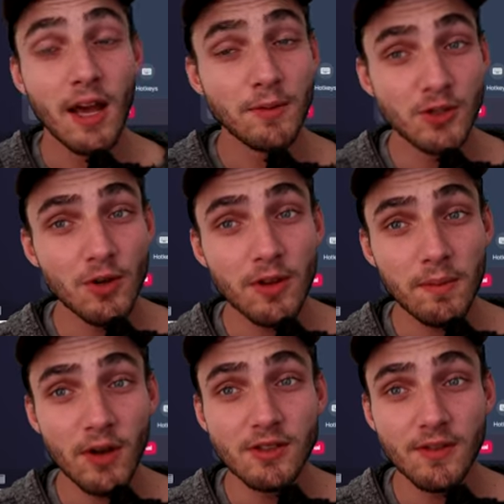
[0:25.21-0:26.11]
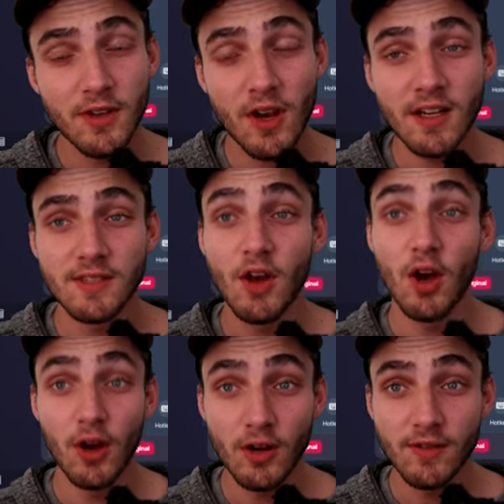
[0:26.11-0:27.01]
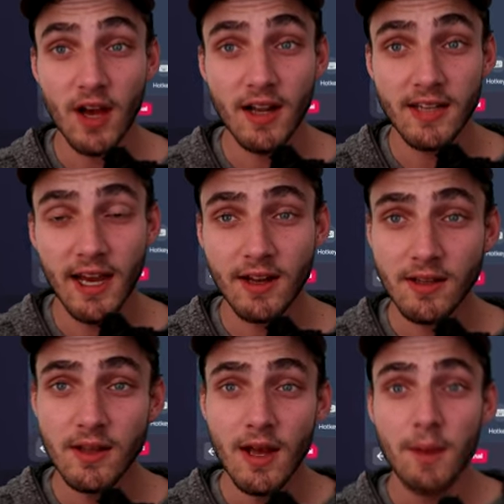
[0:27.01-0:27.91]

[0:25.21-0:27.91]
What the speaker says: Now, I'm sure that most of you guys have heard of card counting,